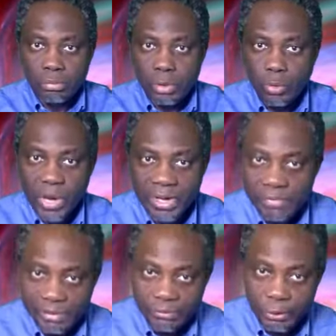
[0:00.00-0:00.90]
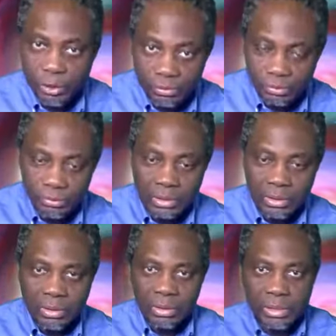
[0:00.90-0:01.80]
wherever they've gone.
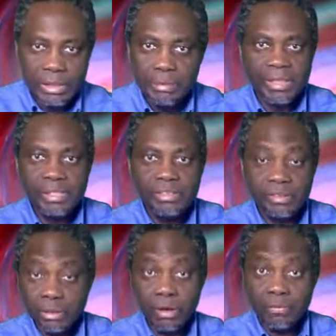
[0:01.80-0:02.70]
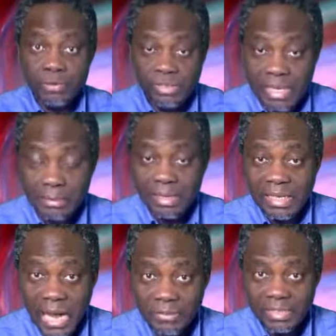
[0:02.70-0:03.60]
Images, oftentimes
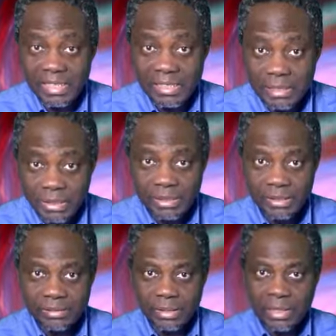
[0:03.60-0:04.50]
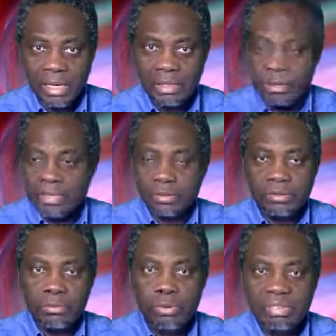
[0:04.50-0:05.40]
lifestyle images that
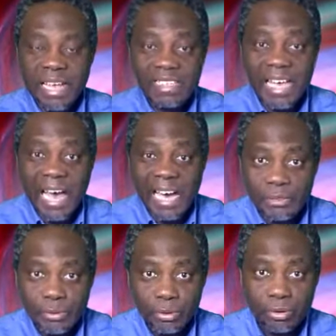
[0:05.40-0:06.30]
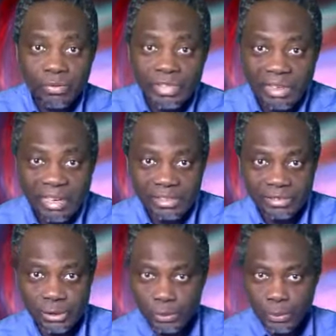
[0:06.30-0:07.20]
look like the idol of the
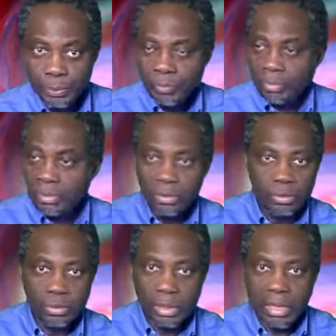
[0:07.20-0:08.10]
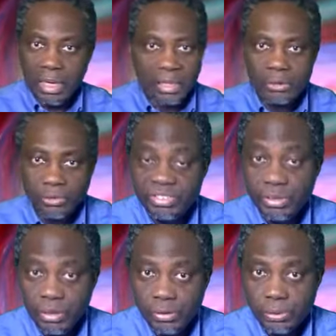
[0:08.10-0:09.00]
land. You've
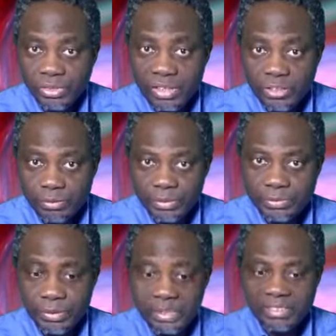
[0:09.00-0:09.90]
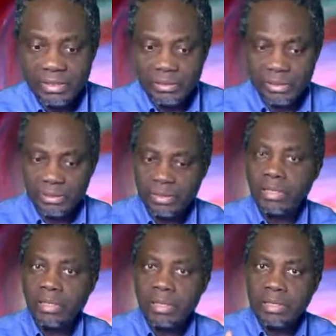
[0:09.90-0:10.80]
seen all those things before, isn't it?
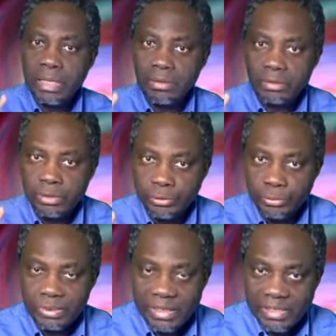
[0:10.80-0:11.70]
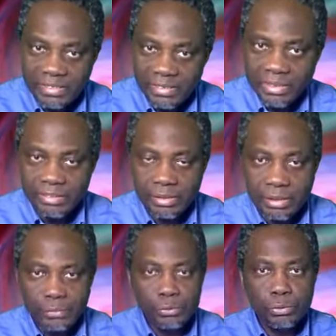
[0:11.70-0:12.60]
Now the truth is this:
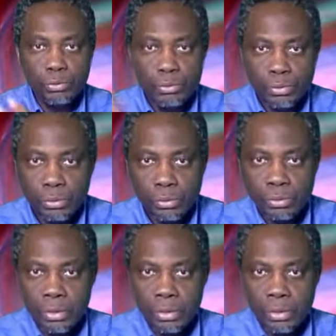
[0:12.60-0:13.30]
if you go